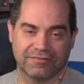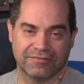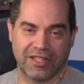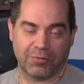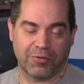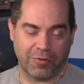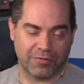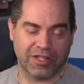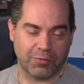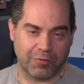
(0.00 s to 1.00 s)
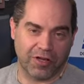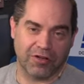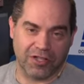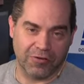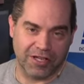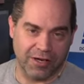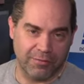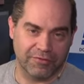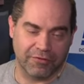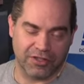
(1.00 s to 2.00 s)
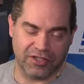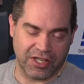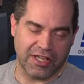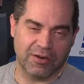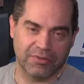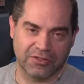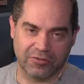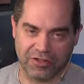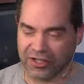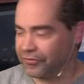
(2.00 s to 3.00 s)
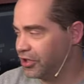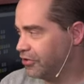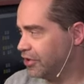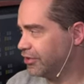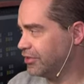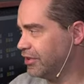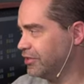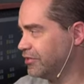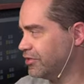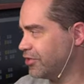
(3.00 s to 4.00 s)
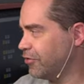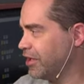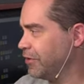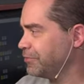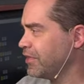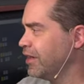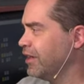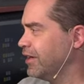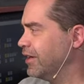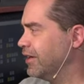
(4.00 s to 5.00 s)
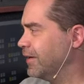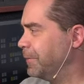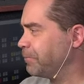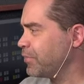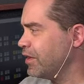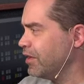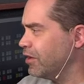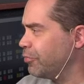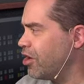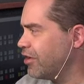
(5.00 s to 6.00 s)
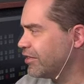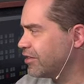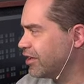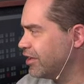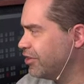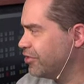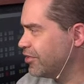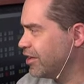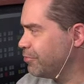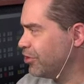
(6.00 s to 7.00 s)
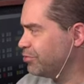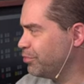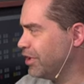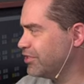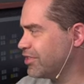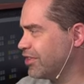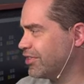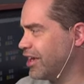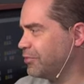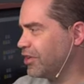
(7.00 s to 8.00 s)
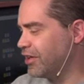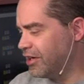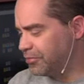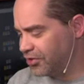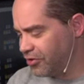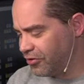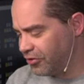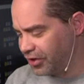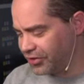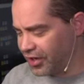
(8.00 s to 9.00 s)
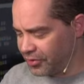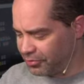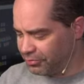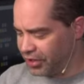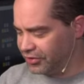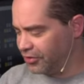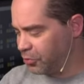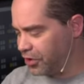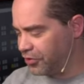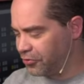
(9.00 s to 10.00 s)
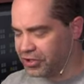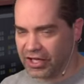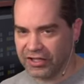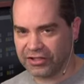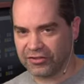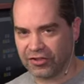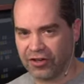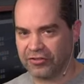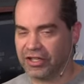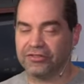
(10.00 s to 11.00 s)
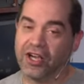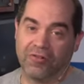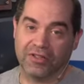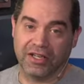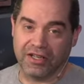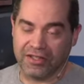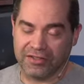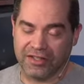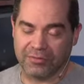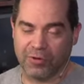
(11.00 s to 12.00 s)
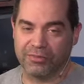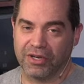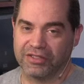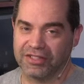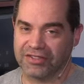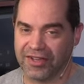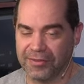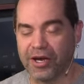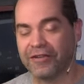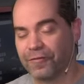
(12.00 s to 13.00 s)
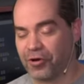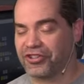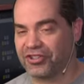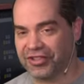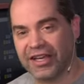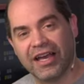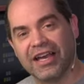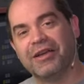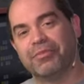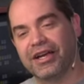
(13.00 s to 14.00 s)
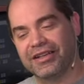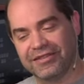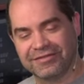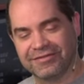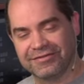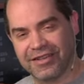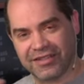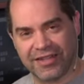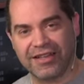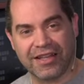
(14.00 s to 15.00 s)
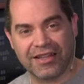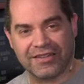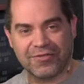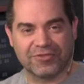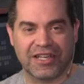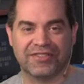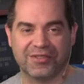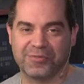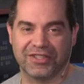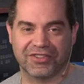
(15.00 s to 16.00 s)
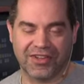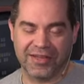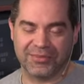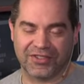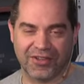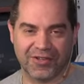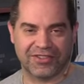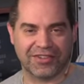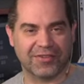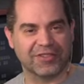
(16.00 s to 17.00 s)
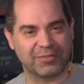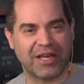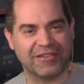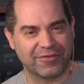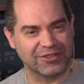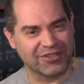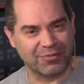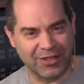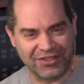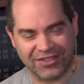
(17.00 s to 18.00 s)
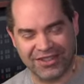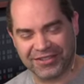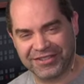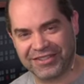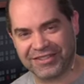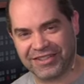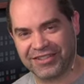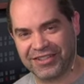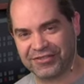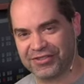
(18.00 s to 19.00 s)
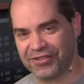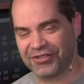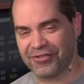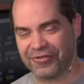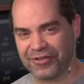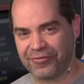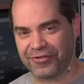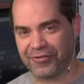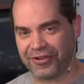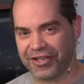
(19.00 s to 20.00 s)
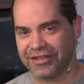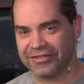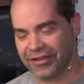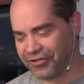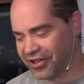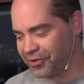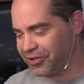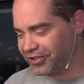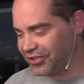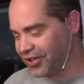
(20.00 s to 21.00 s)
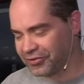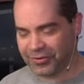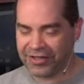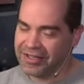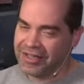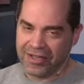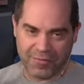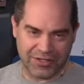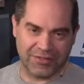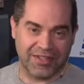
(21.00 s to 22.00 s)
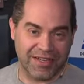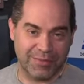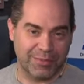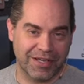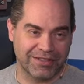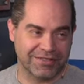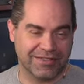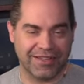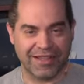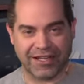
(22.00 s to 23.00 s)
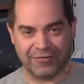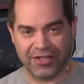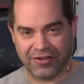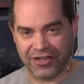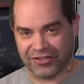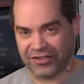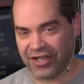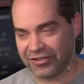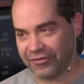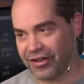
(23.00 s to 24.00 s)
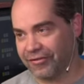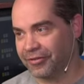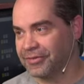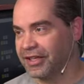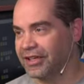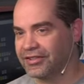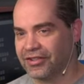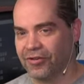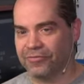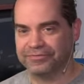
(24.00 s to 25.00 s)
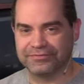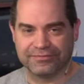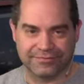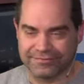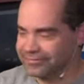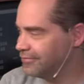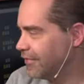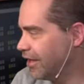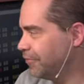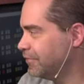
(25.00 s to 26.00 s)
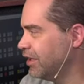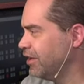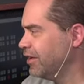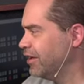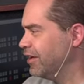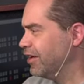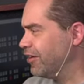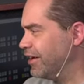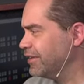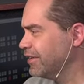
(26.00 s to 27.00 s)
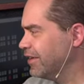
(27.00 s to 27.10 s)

That's where we're, that's where we're going to go to help for, to get help in order to configure this. And so anyway, um, Paul asking, can you set up multiple buttons at the same time? So like set up buttons one through nine concurrently? No, uh, it is one button at a time, unfortunately. But like I said, you only have to do it one time, so it's, it's only painful just once. You don't need to continually do this over and over and over again every time you launch the software. Once you set up a button, it, that configuration stays forever. So, yeah. All right.